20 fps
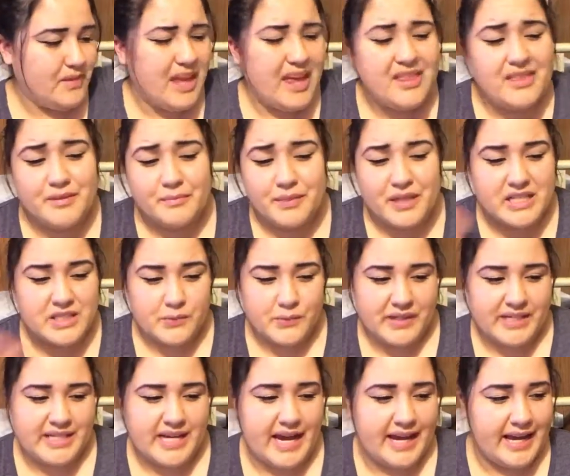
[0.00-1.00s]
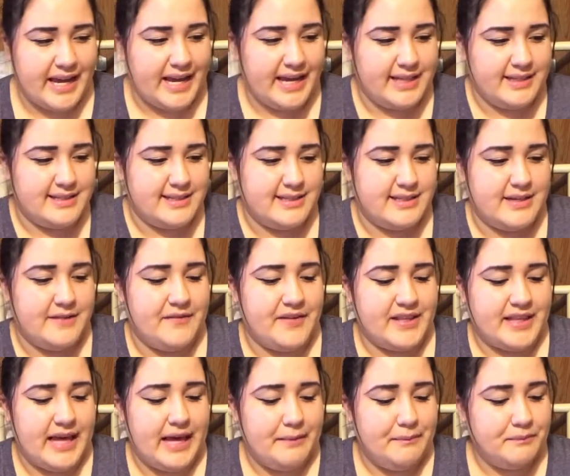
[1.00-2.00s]
And then plus we dye eggs and stuff
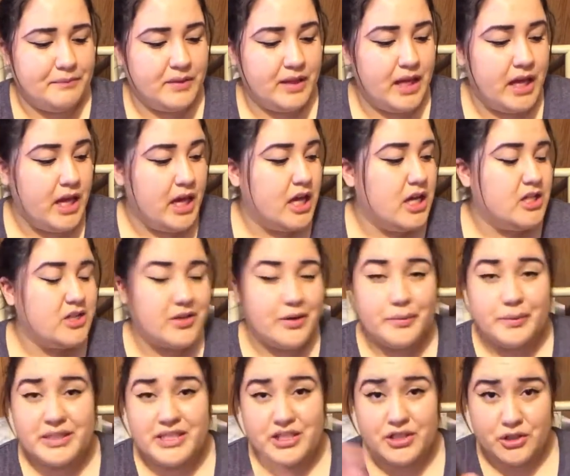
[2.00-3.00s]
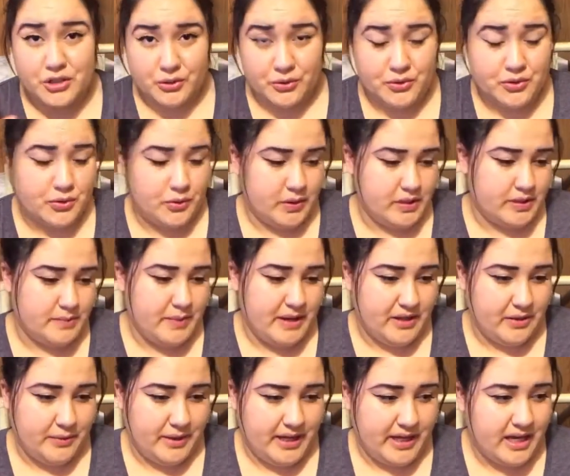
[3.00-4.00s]
like that. So I went to 2 stores, by
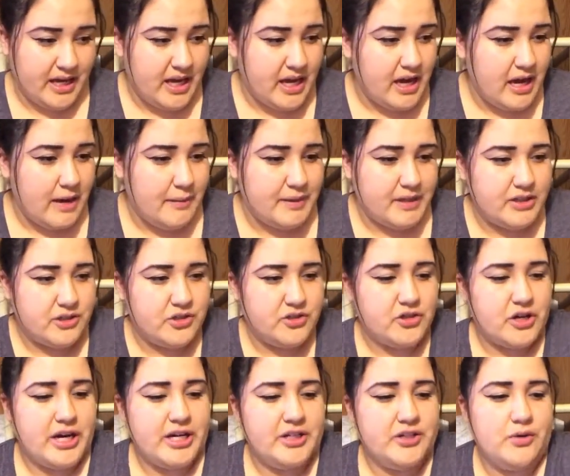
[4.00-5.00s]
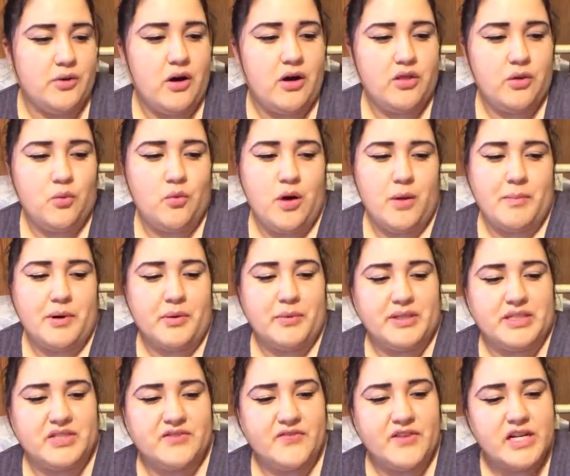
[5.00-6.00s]
the way. I'm going to try to do all the Walmart
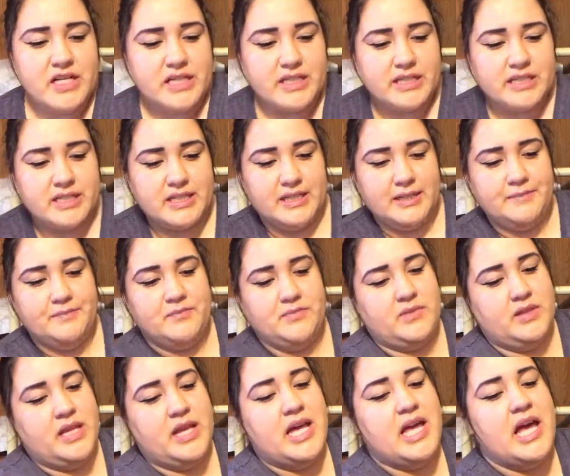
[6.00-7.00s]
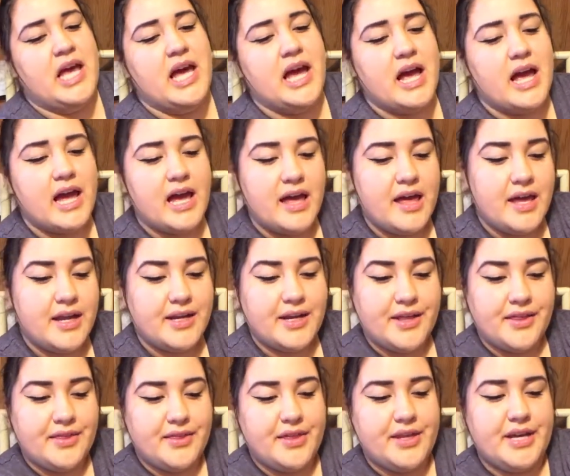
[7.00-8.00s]
ones first. And
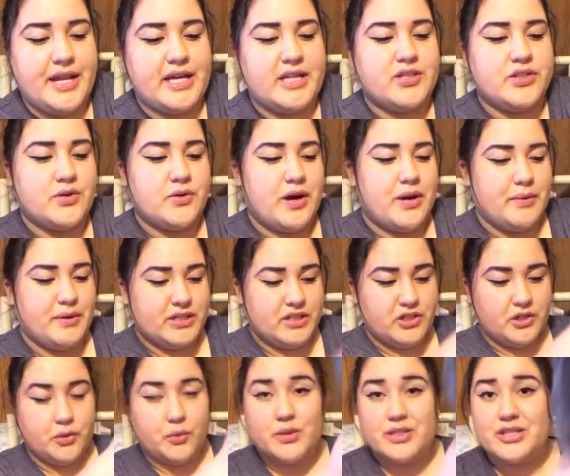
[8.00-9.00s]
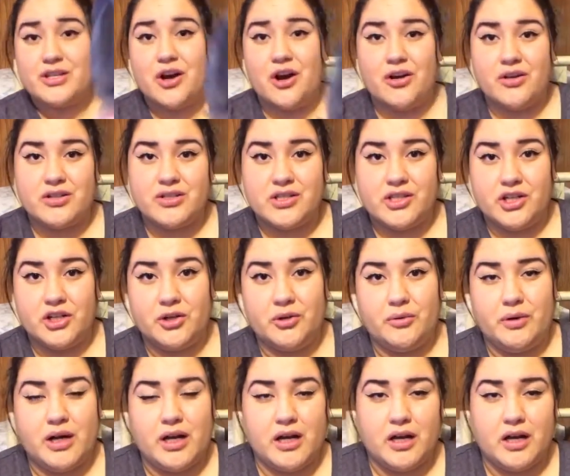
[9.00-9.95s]
the next store I went to was also